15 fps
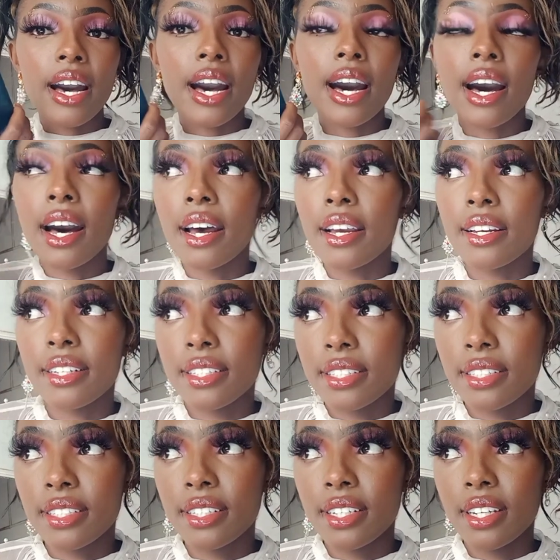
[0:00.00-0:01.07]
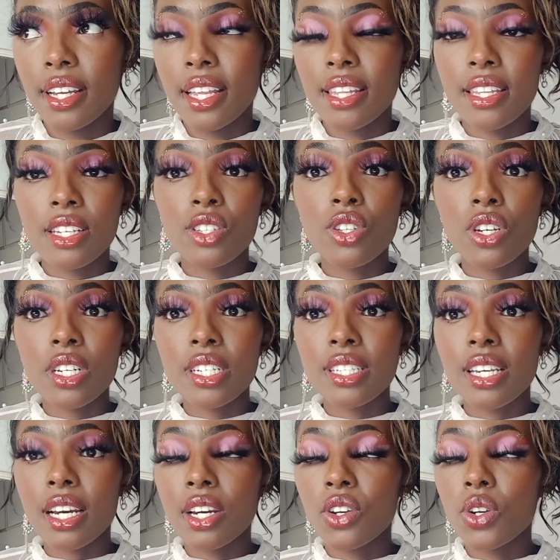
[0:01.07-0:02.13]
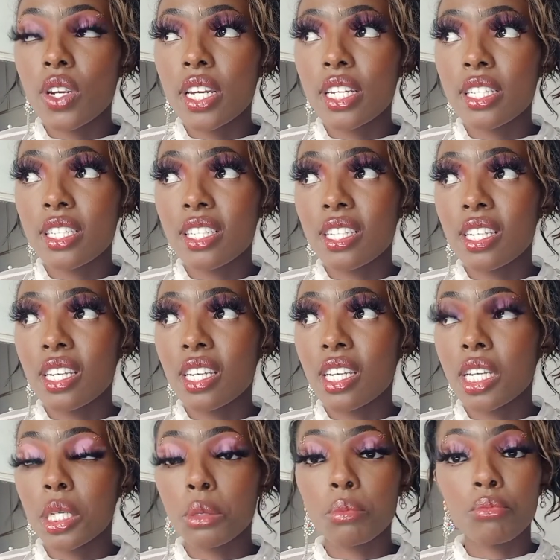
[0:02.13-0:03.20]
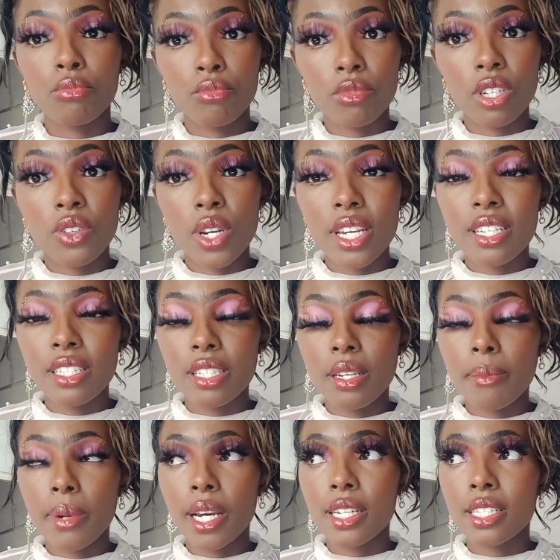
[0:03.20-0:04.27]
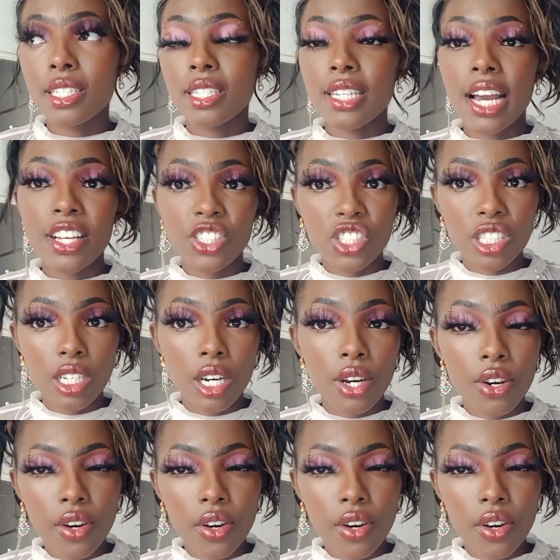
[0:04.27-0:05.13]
heard. The stories are crazy but touching.